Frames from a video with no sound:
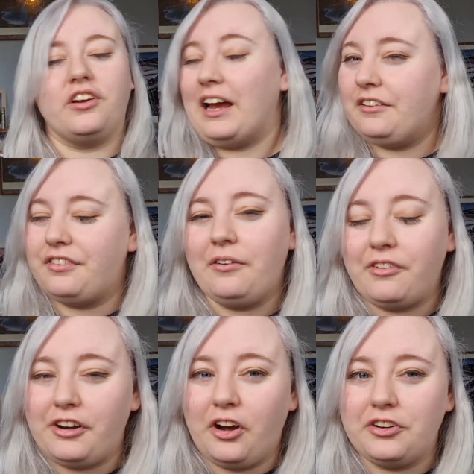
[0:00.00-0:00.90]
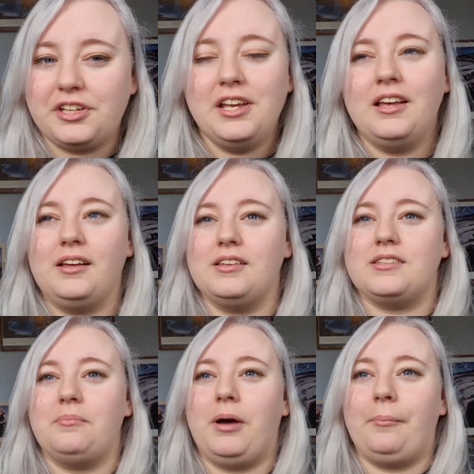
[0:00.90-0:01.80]
kind of found very odd because
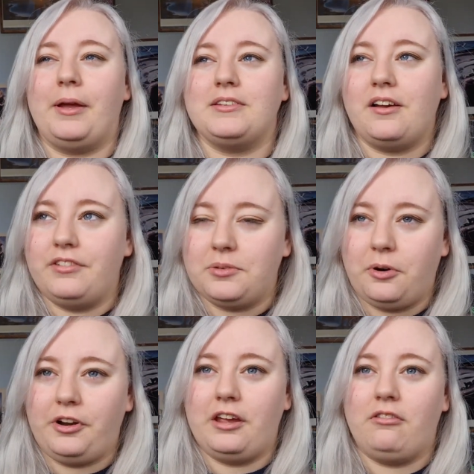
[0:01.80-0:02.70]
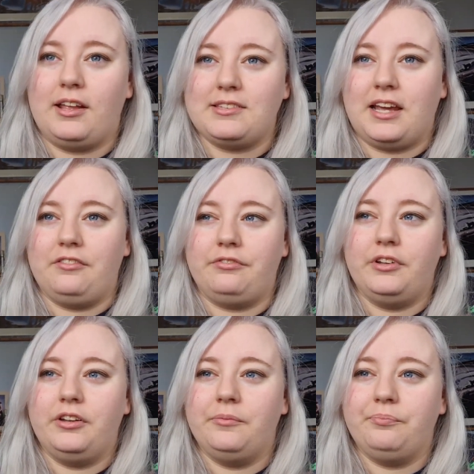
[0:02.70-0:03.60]
in my mind Daphne du Maurier writes kind of
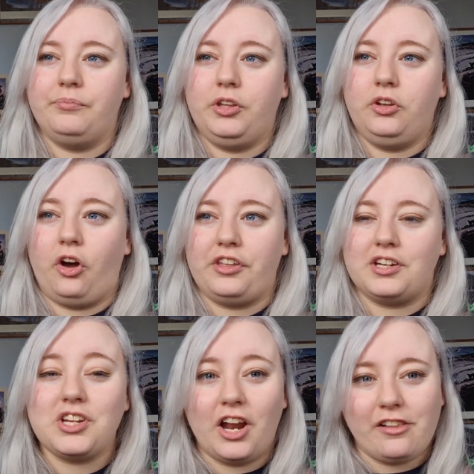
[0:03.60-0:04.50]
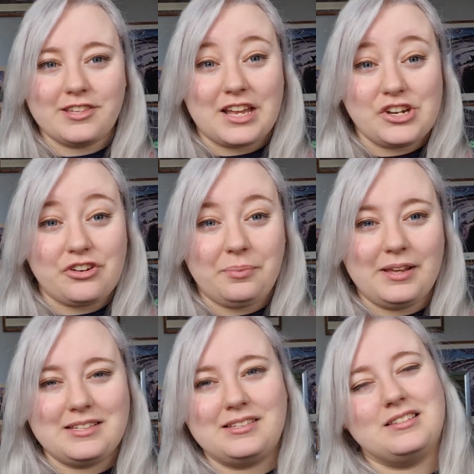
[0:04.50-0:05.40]
gothic turn of the century
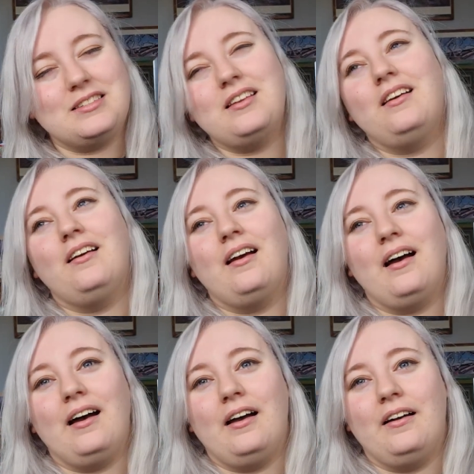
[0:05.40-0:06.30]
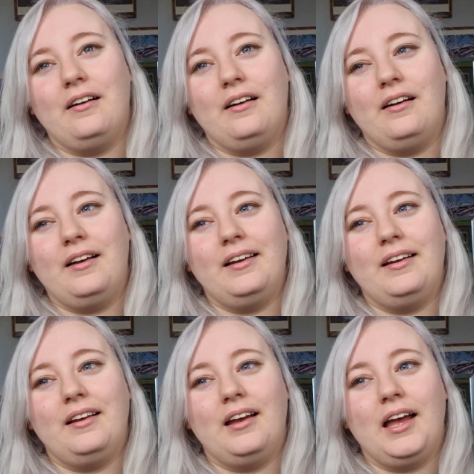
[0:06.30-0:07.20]
pieces. Uh,
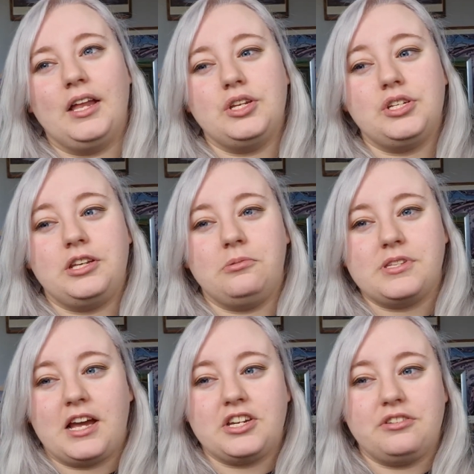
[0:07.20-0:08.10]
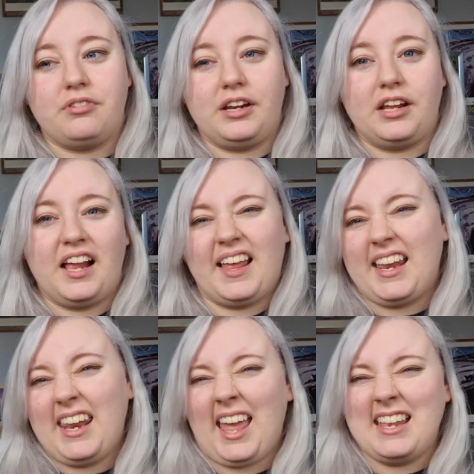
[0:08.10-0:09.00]
and she was actually writing kind of like
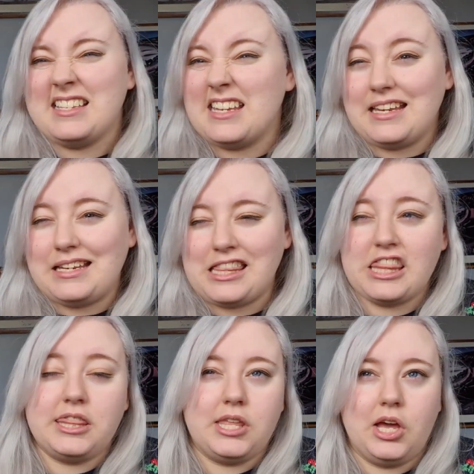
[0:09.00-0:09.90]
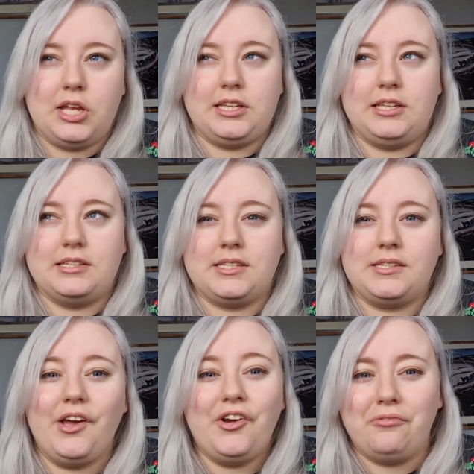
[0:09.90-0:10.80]
a 1930s
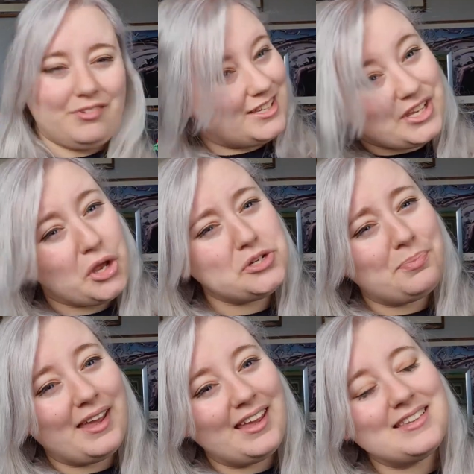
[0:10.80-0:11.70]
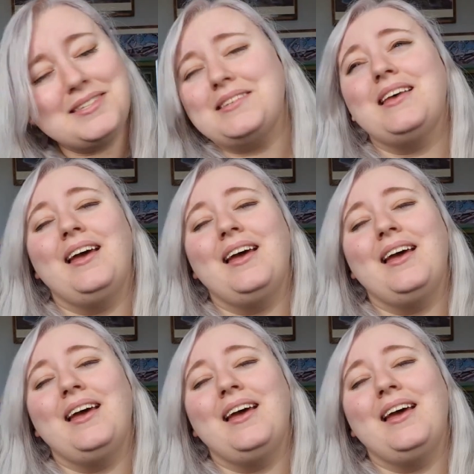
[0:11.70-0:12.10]
research base